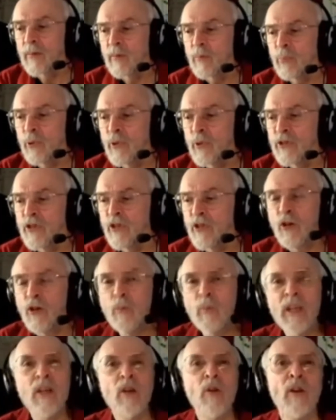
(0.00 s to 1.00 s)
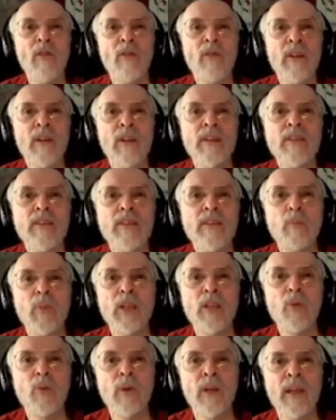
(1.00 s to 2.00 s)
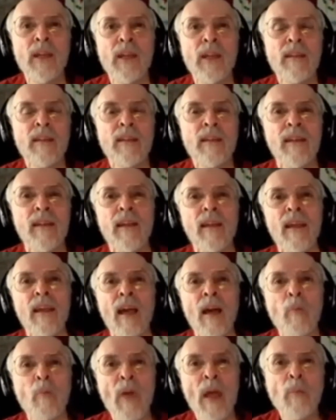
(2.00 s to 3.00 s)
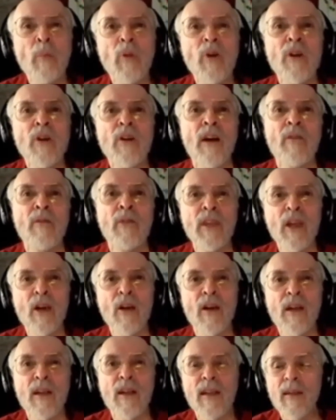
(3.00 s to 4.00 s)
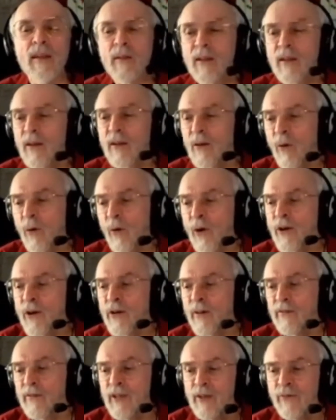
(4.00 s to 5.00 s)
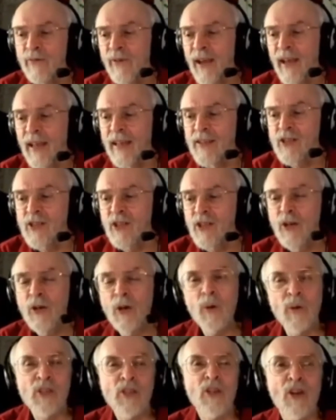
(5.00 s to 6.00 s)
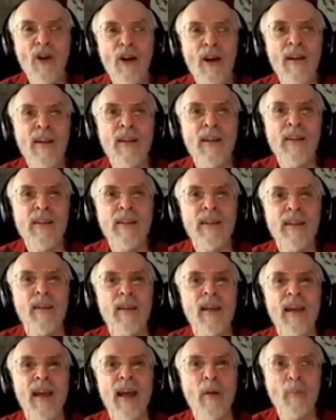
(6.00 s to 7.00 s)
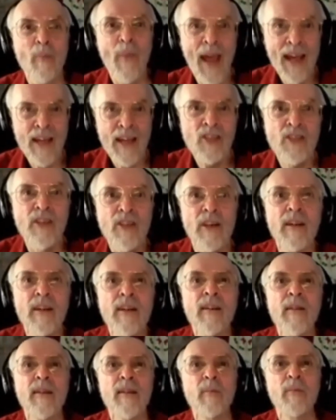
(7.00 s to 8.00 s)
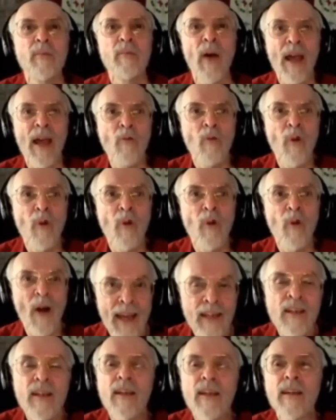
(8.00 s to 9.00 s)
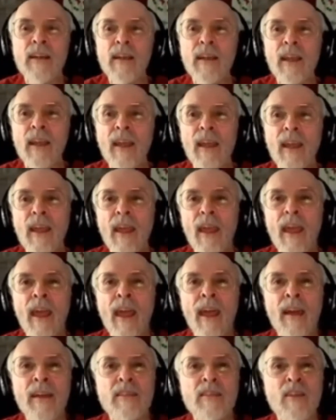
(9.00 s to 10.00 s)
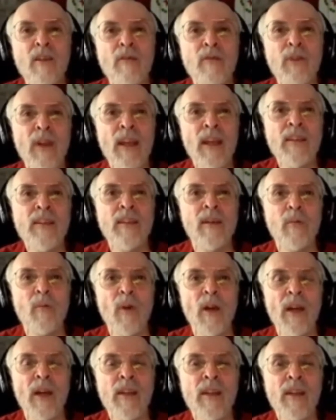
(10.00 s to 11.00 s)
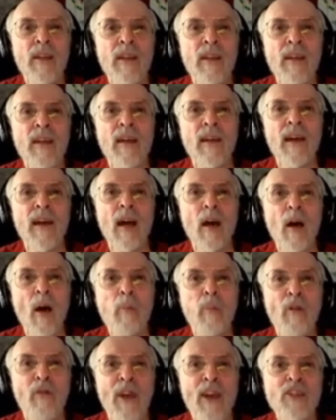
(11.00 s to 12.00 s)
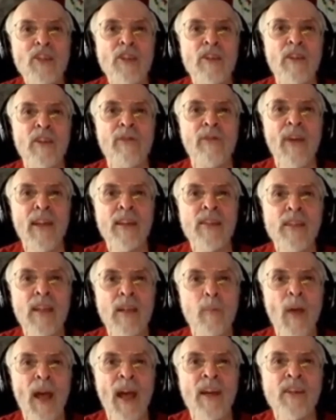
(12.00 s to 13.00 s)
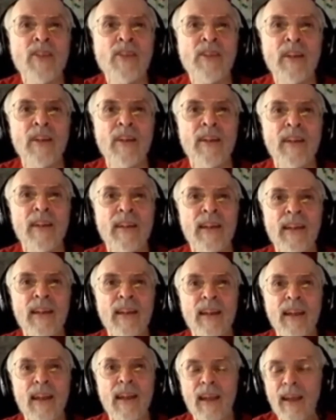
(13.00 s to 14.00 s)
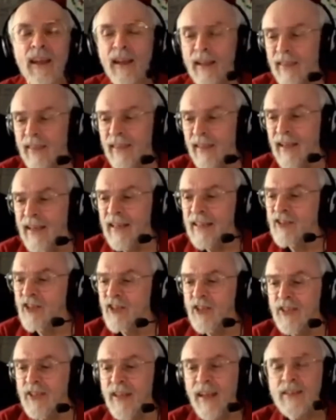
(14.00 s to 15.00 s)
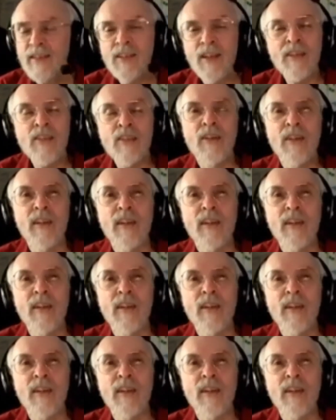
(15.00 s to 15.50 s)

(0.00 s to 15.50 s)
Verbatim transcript: presume equivalence between a member of the Order of Defense, who is called a master by rank, and conflate it with a professional fencing master. It just gets us